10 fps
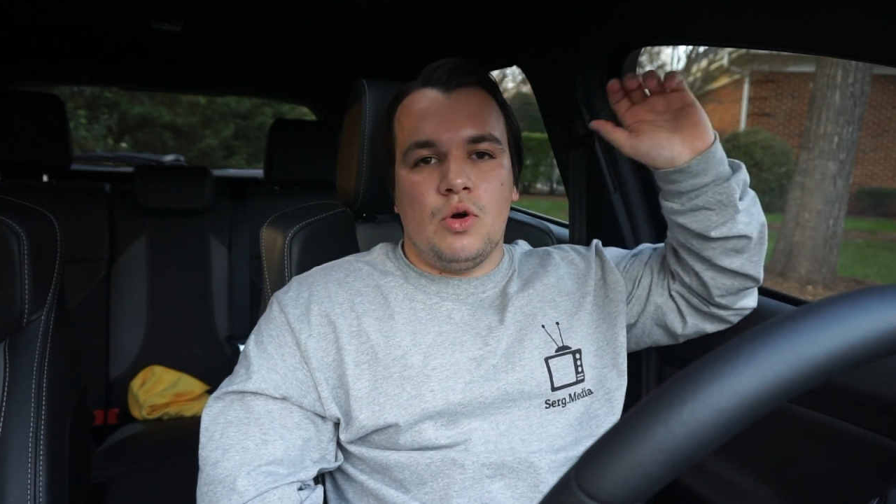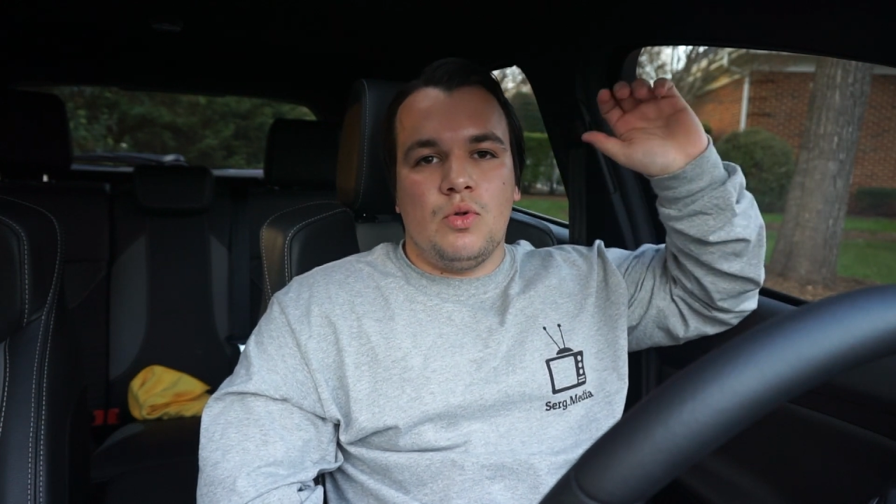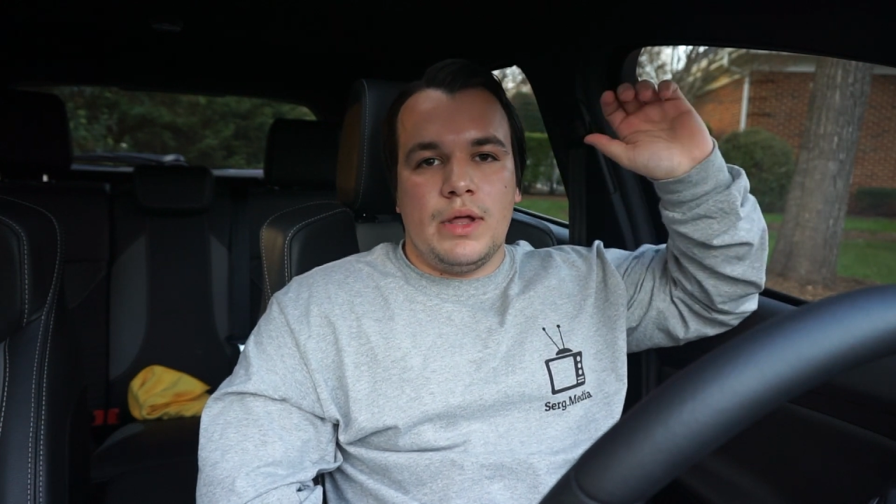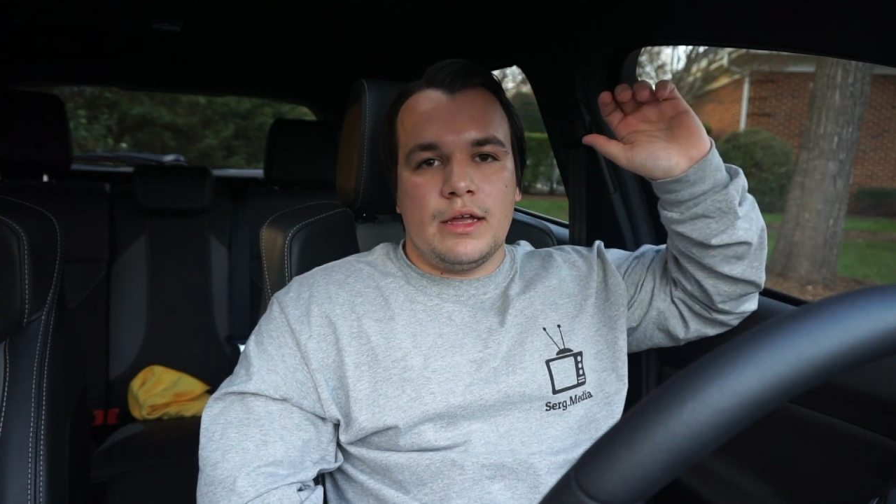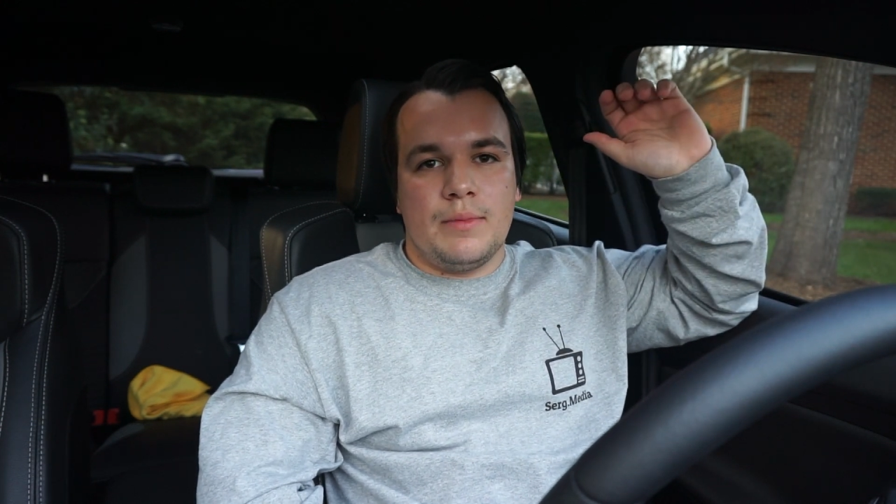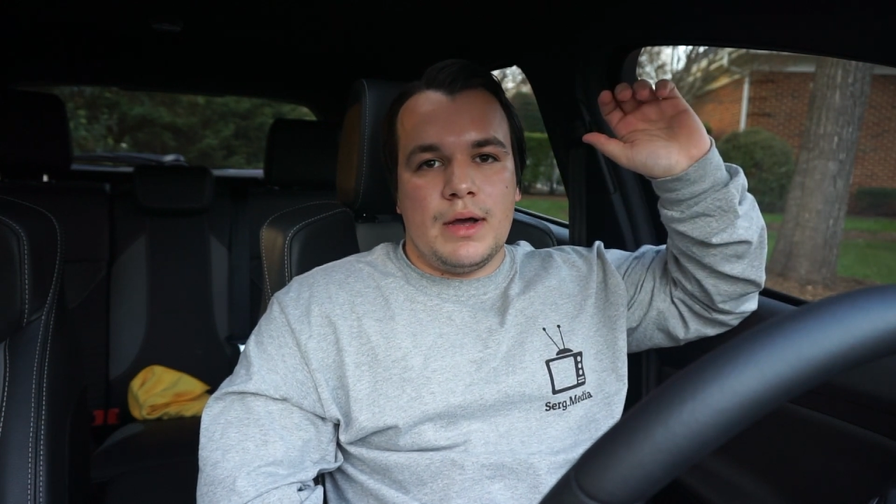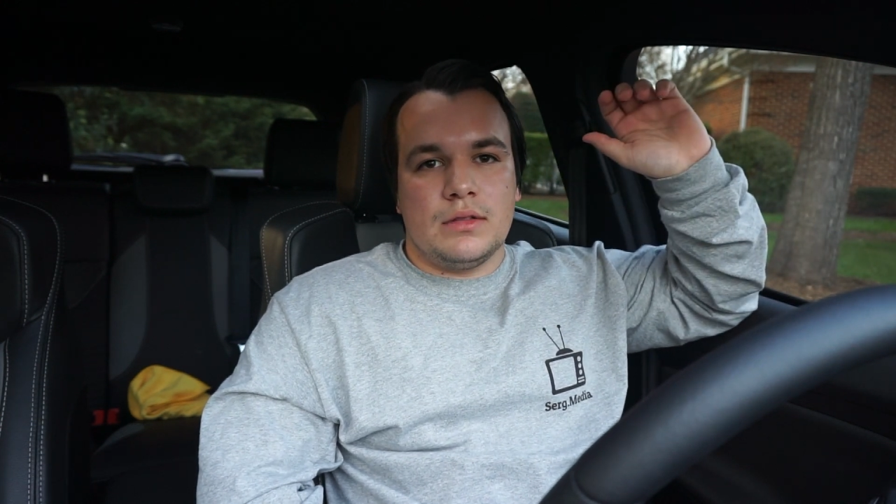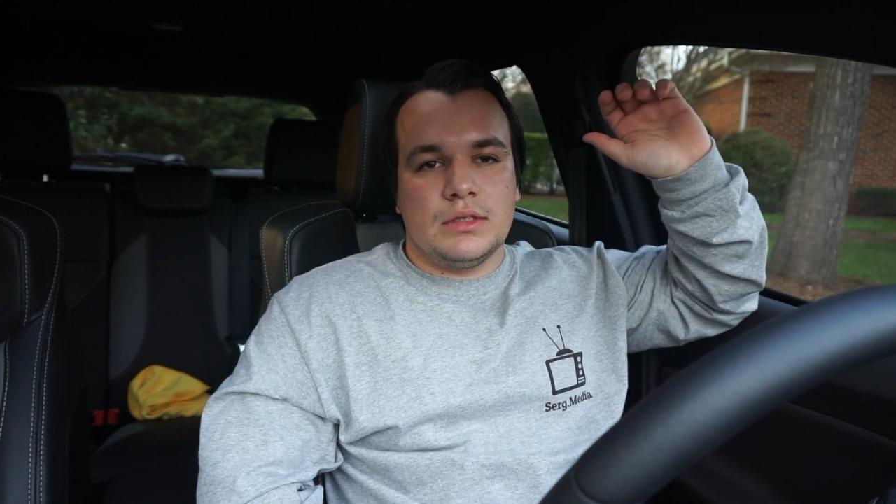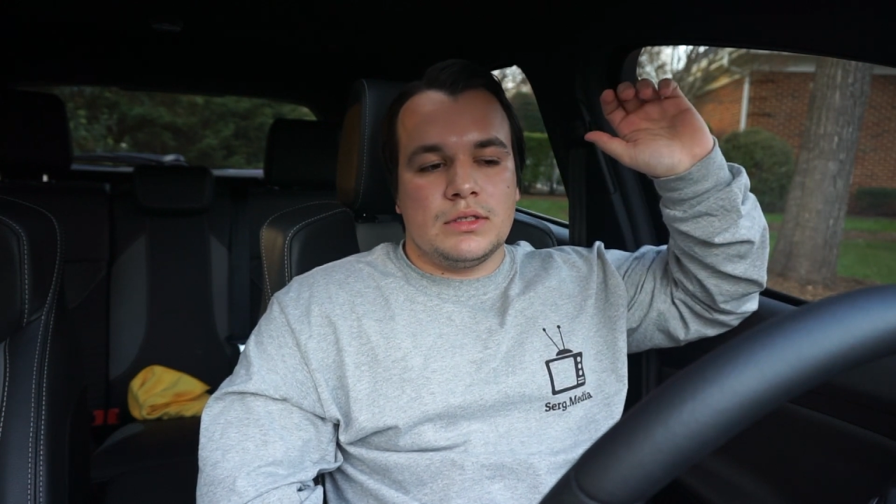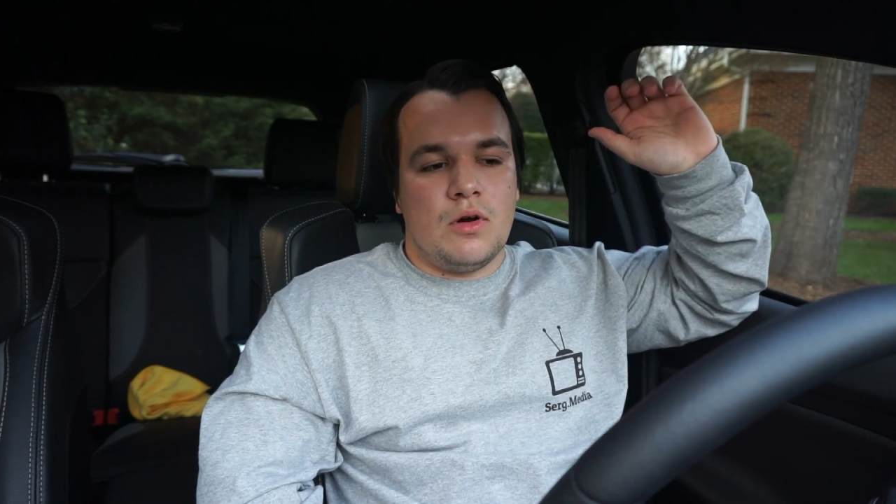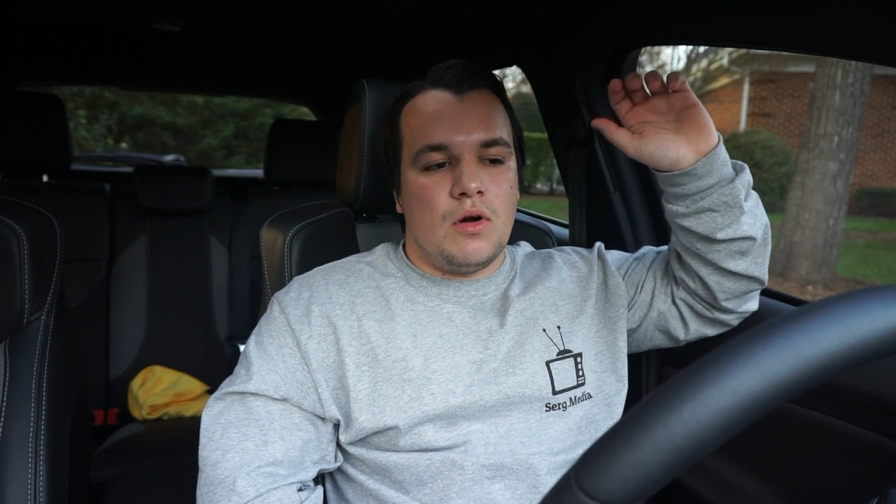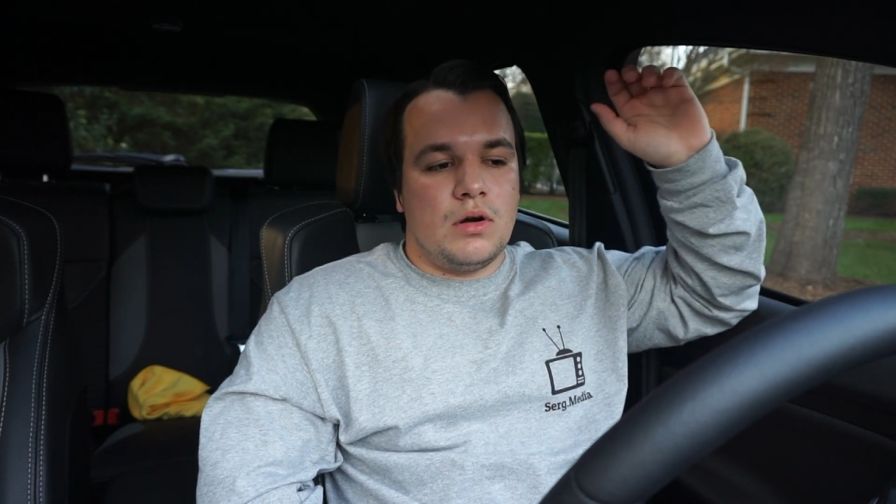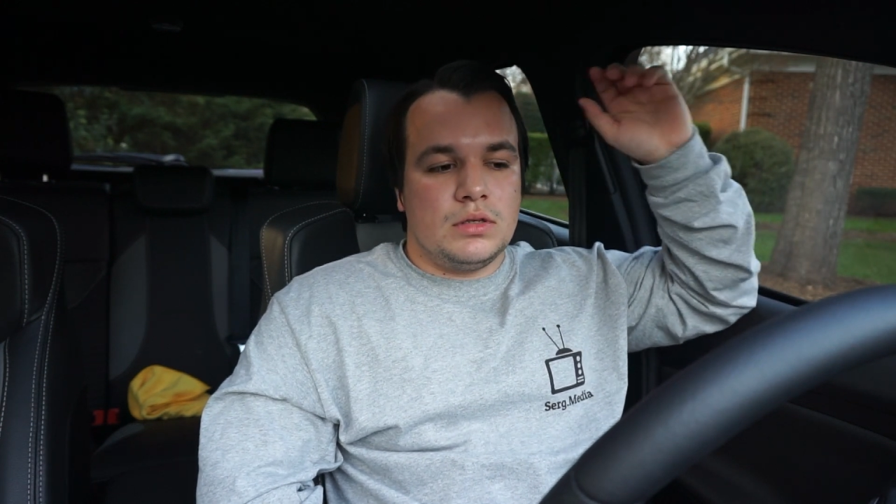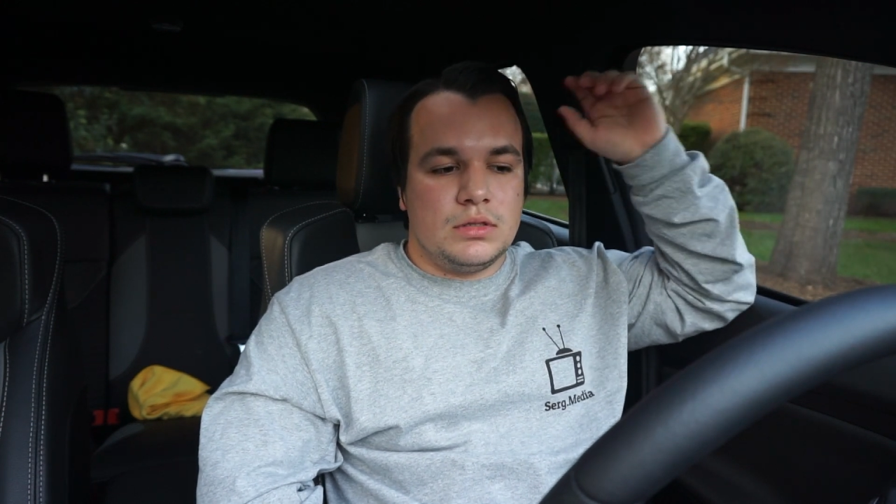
don't like about this car.